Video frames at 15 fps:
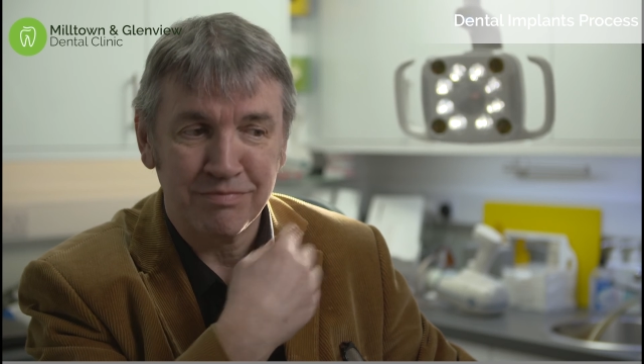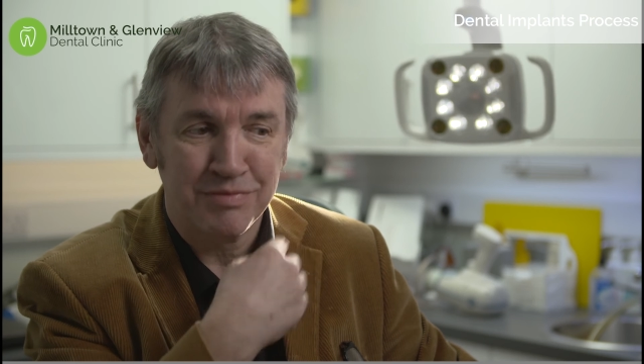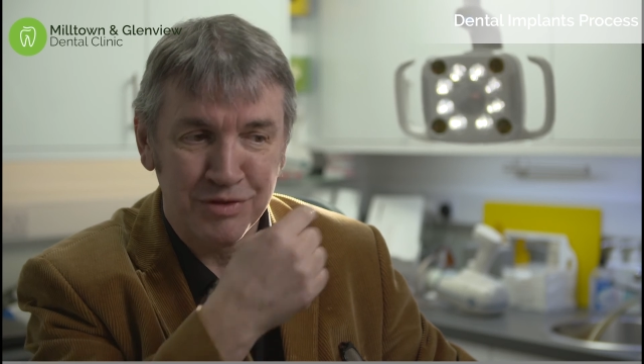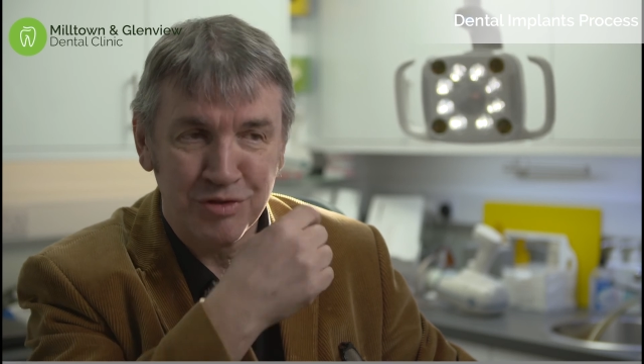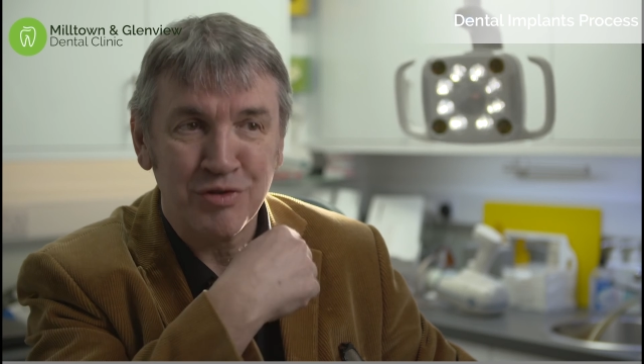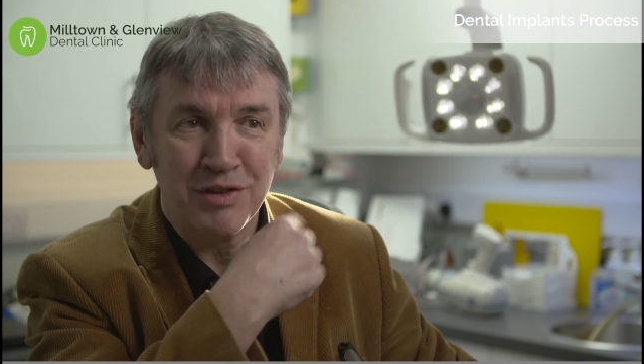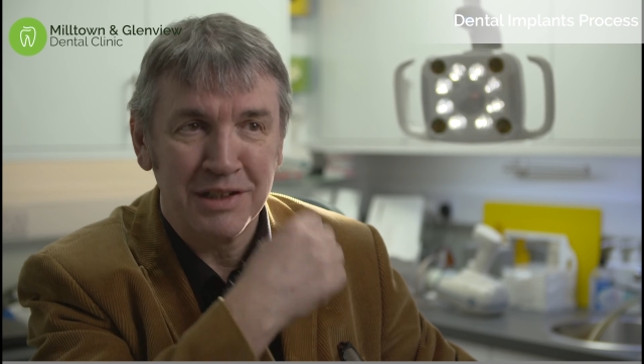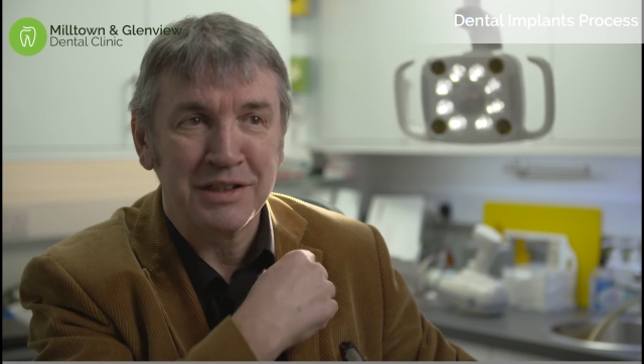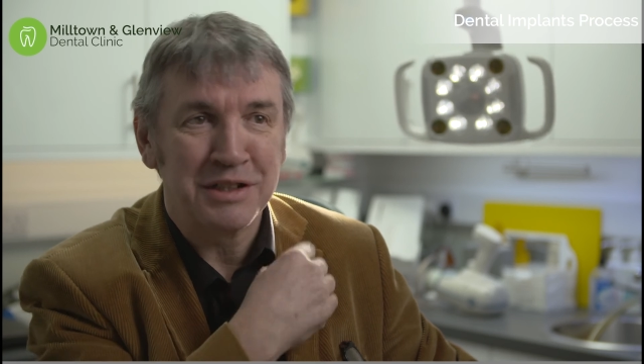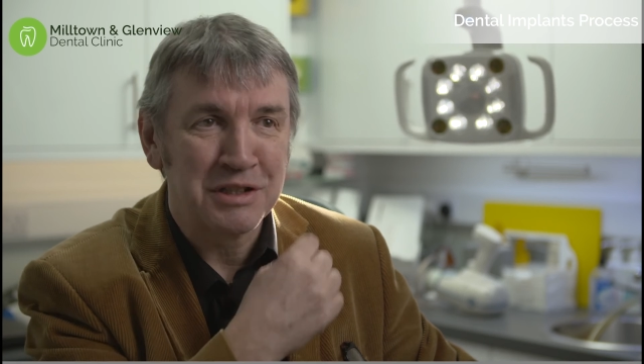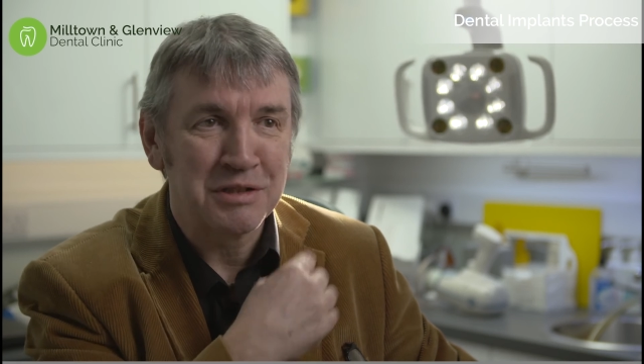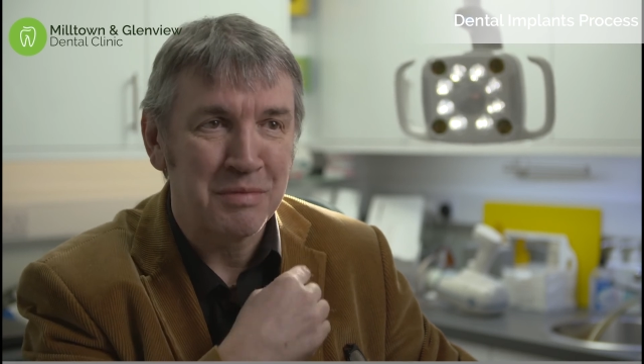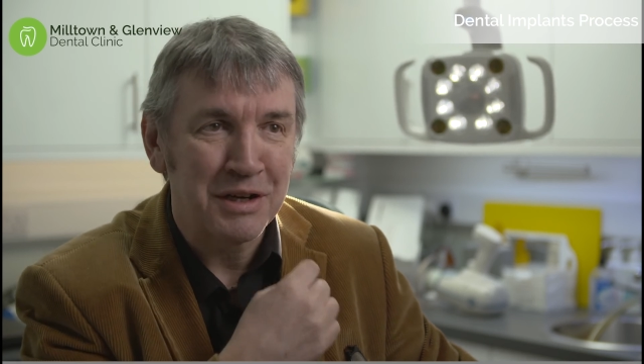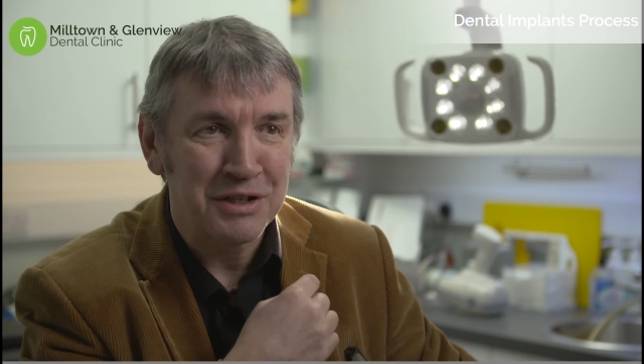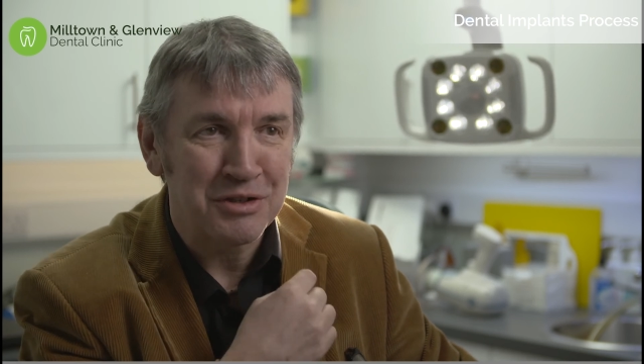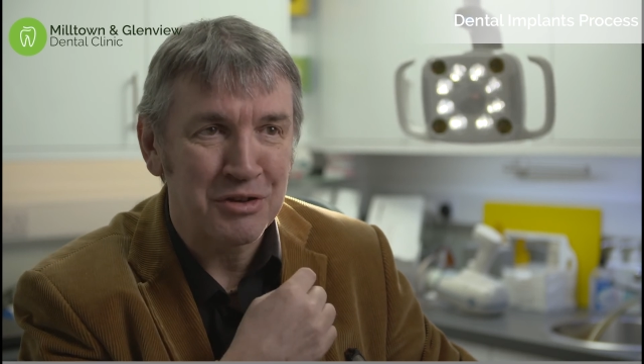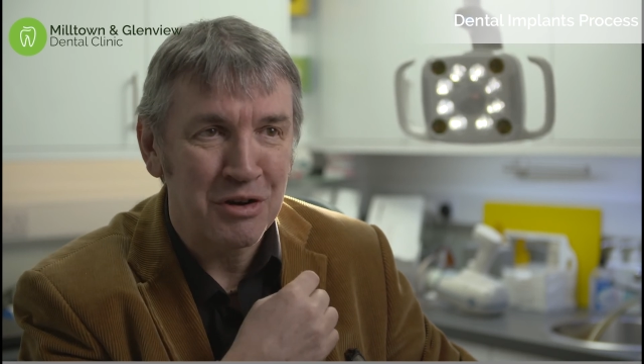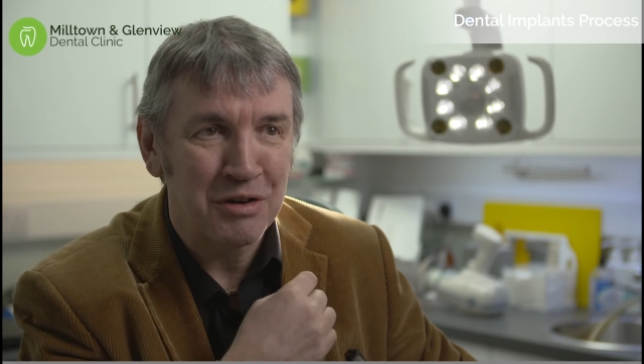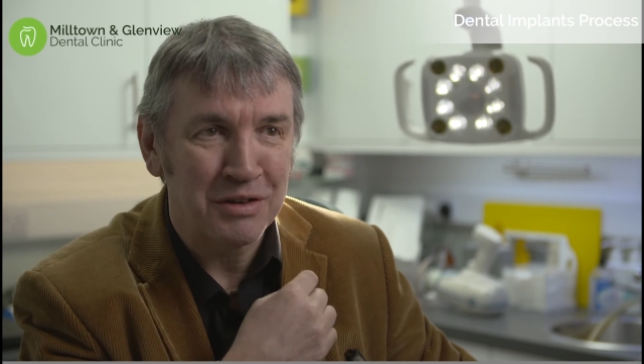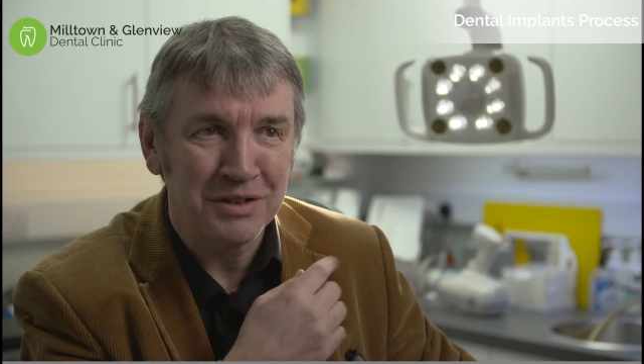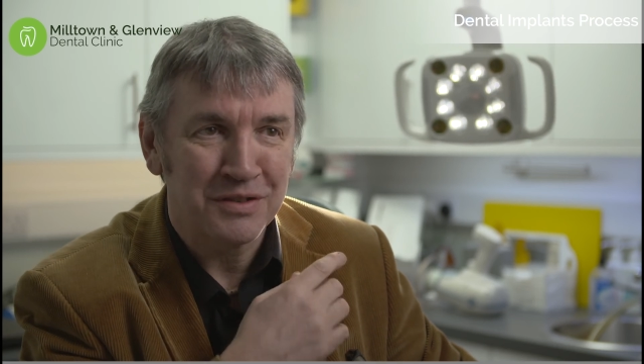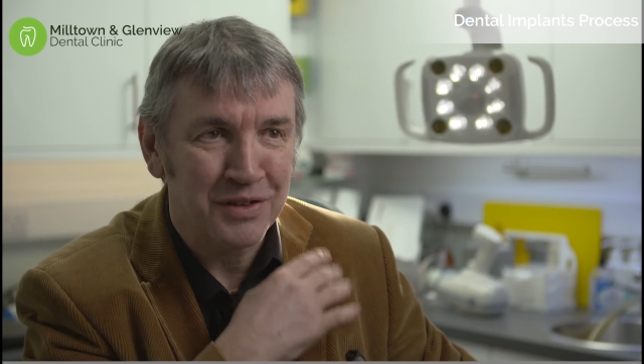drilled into my
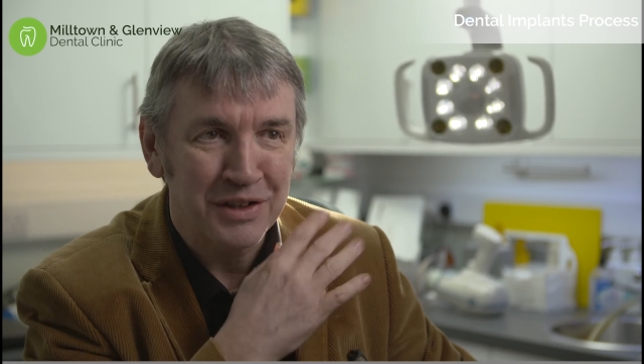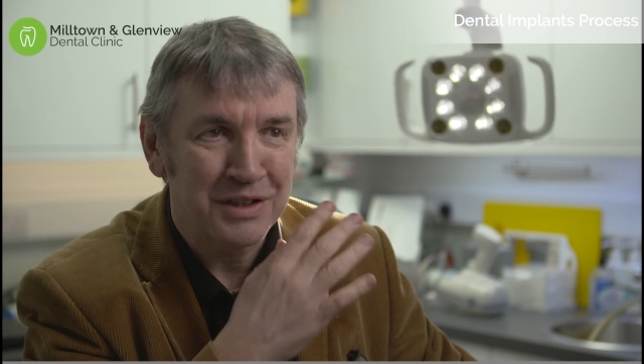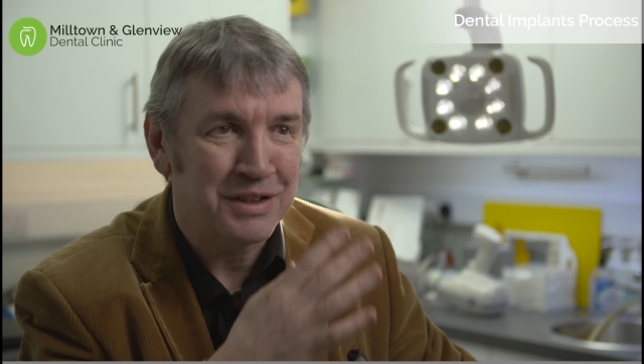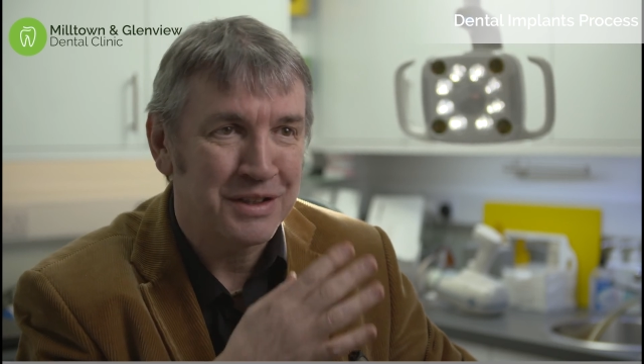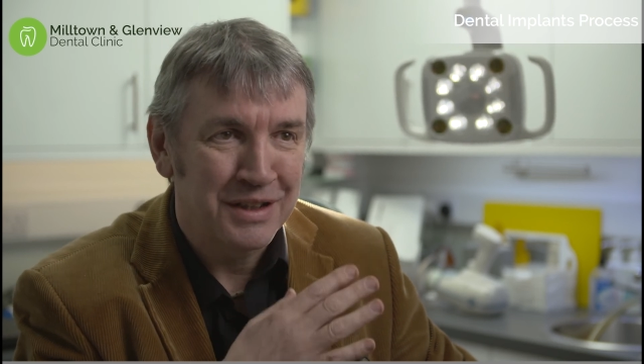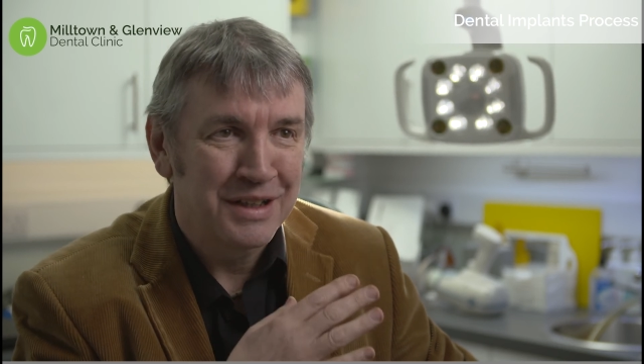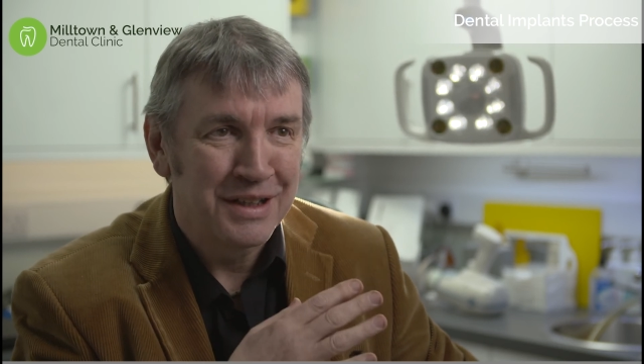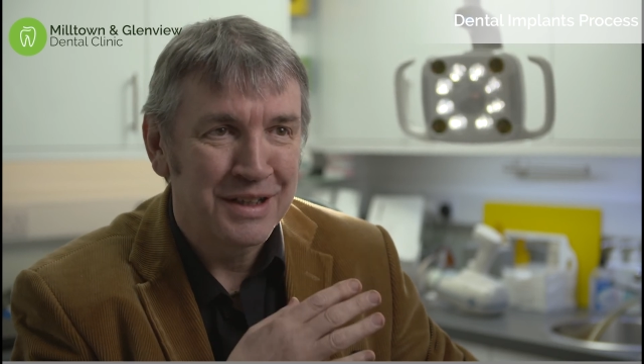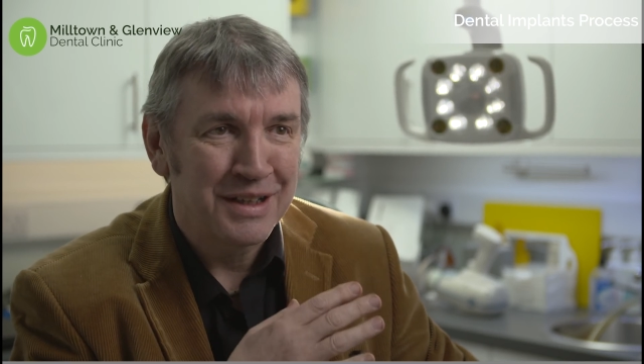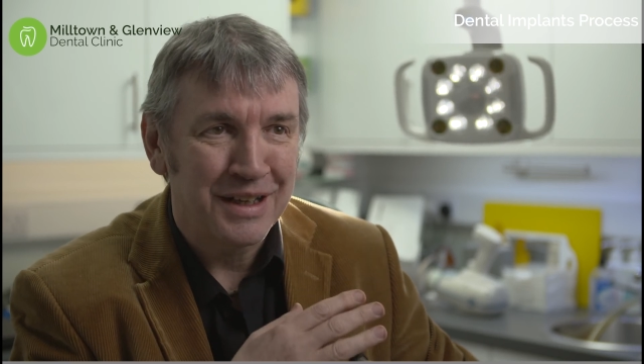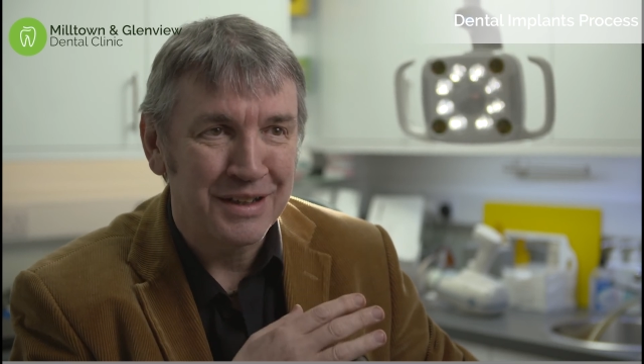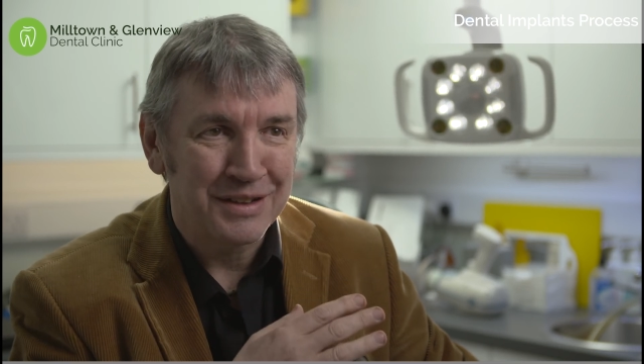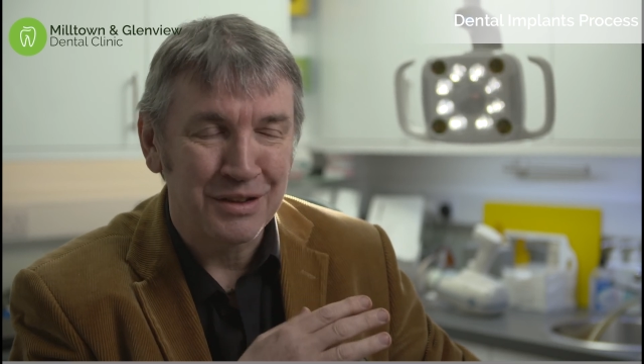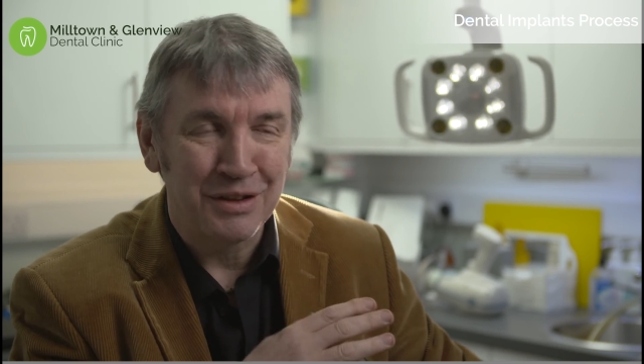jaw. It's